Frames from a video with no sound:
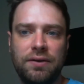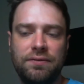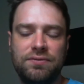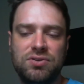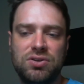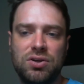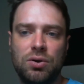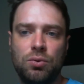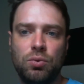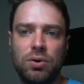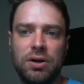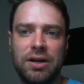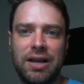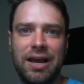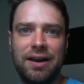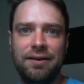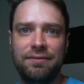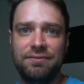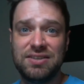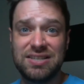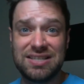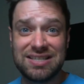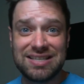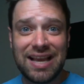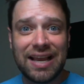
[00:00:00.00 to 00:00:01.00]
So we're kind of
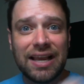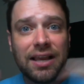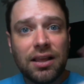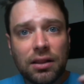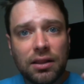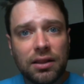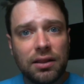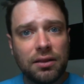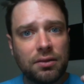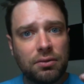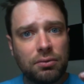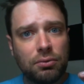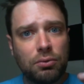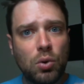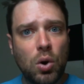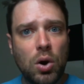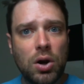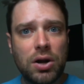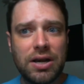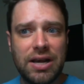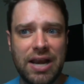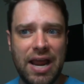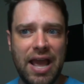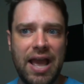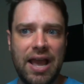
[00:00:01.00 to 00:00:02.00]
cycling through our
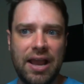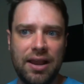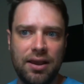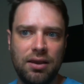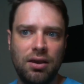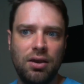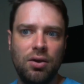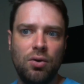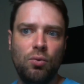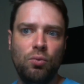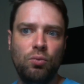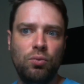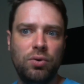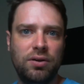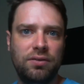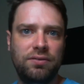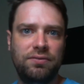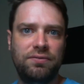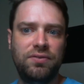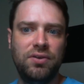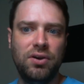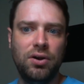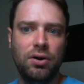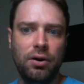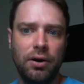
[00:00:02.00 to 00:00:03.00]
deck with
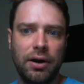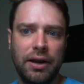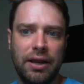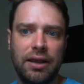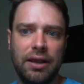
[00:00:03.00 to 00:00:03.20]
Fury.